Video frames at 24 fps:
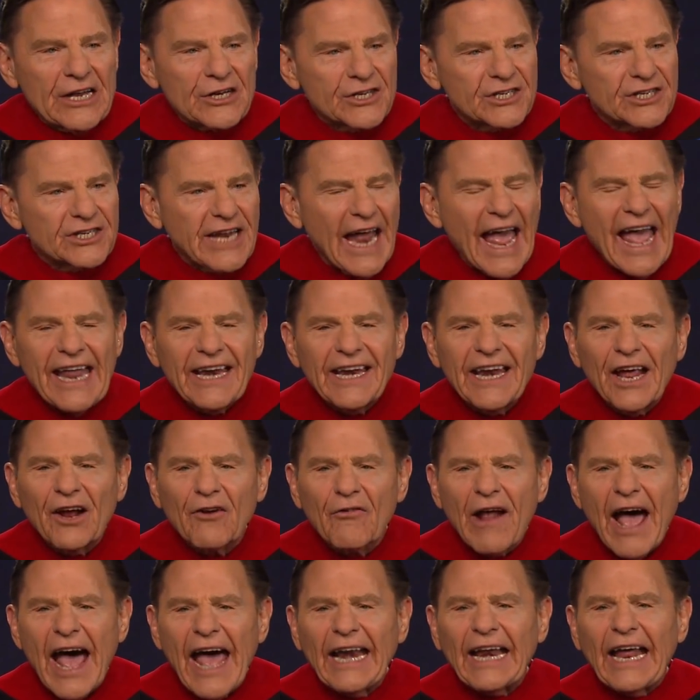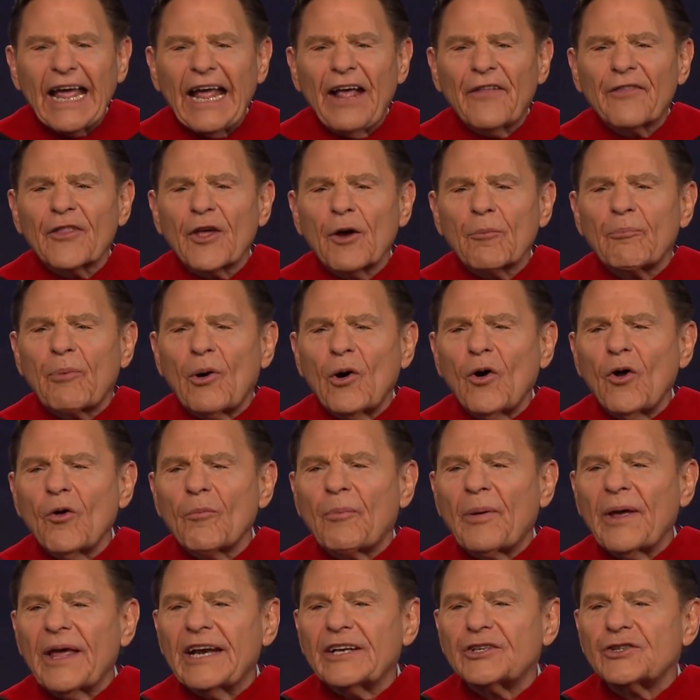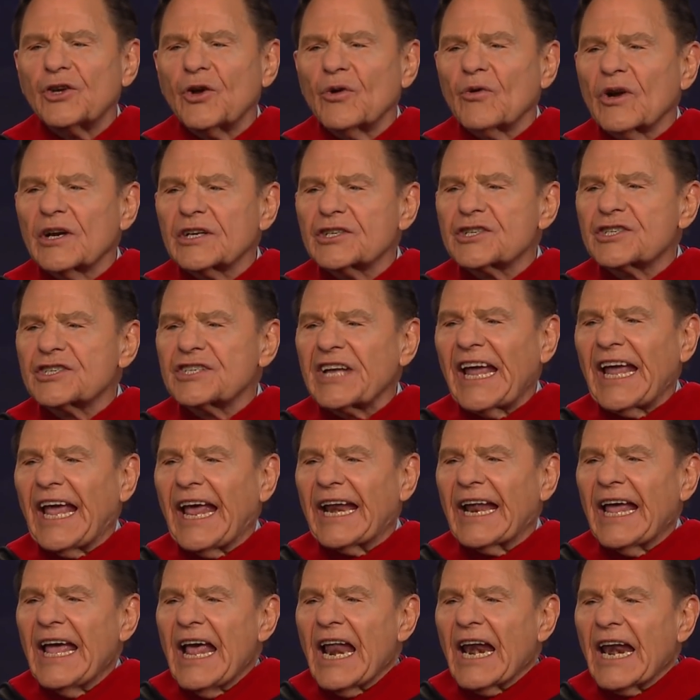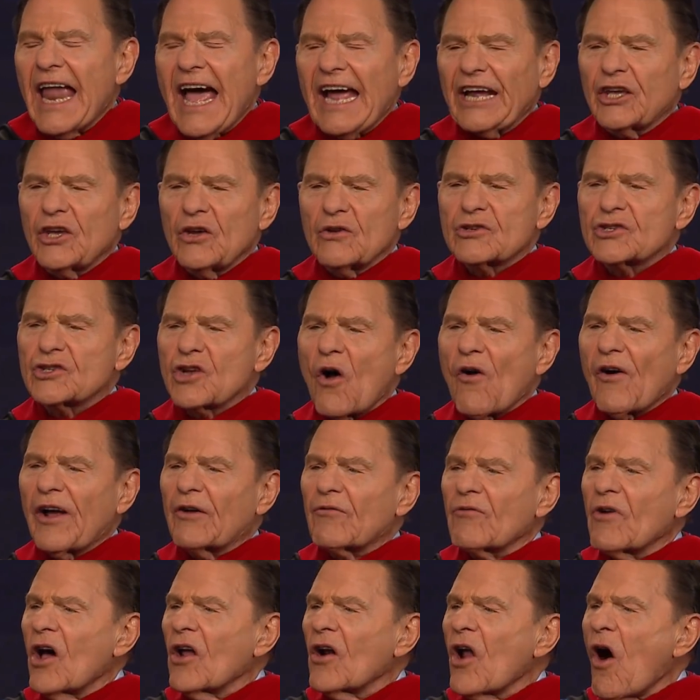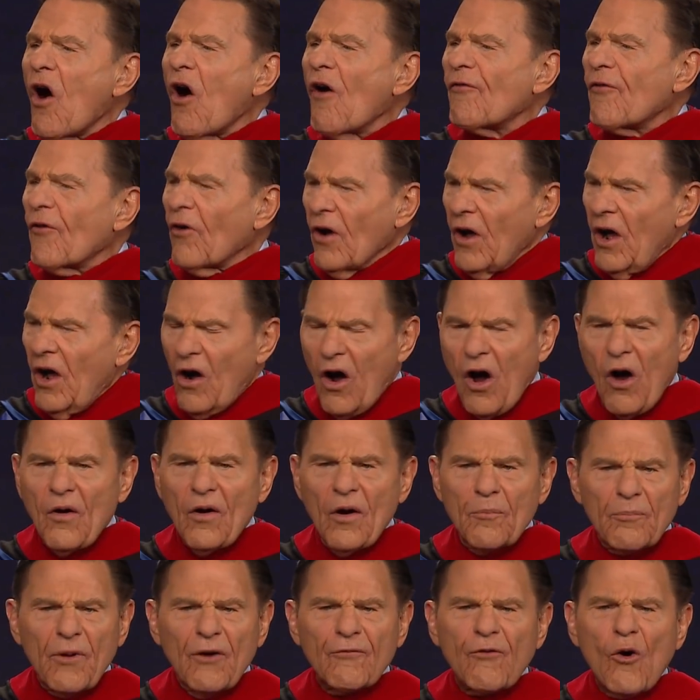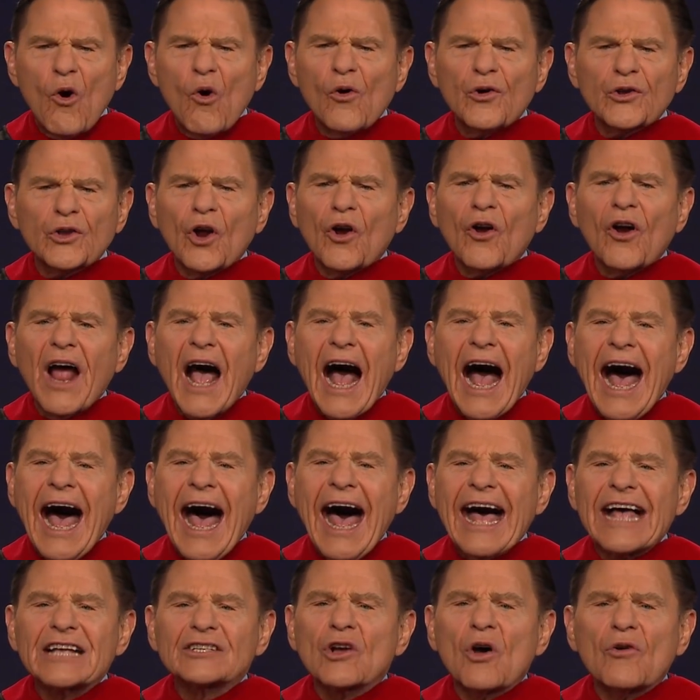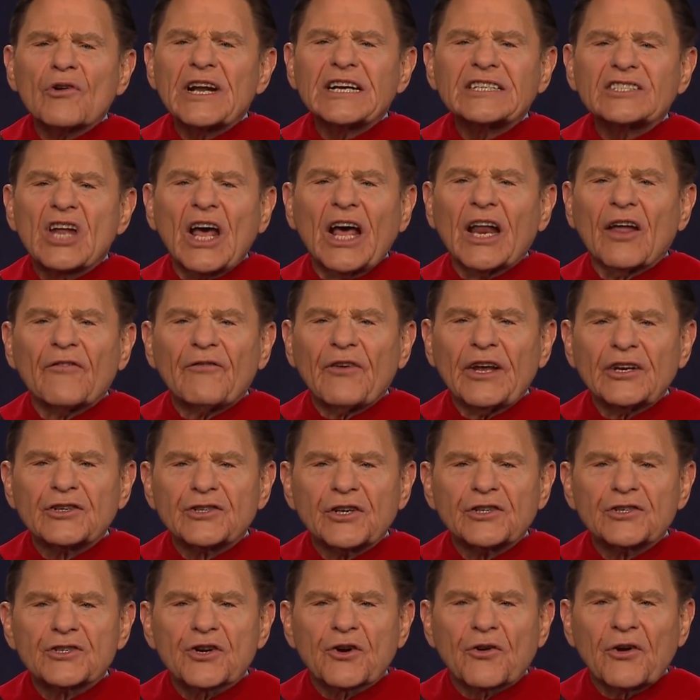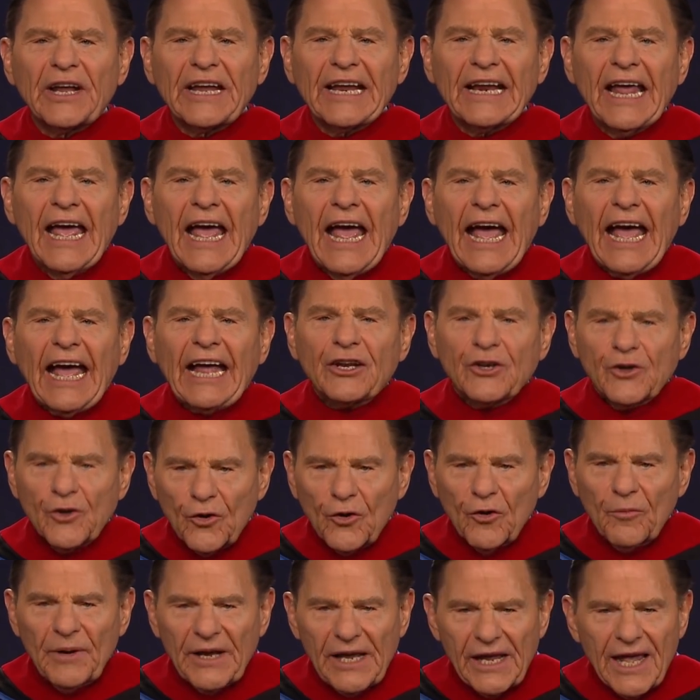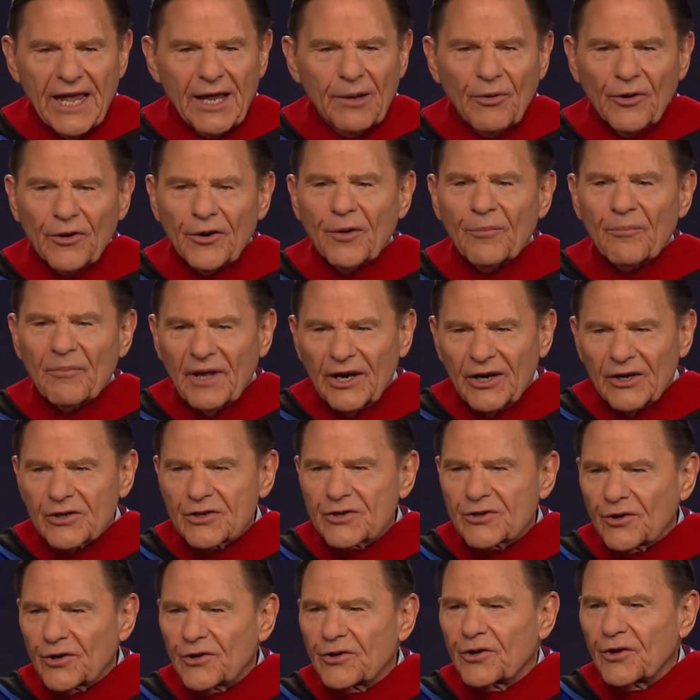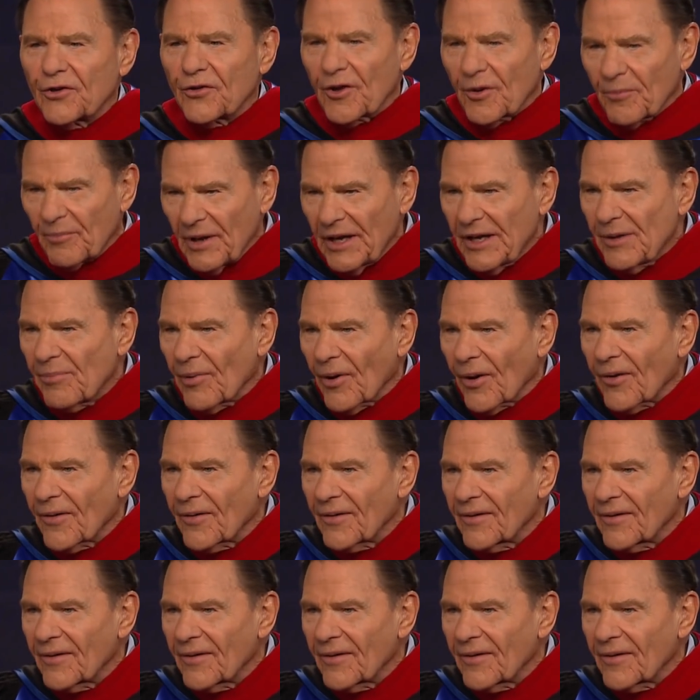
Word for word: standing right in the pulpit, you will see it like you saw it run off before your eyes on a television screen, and you'll be able to minister to the people.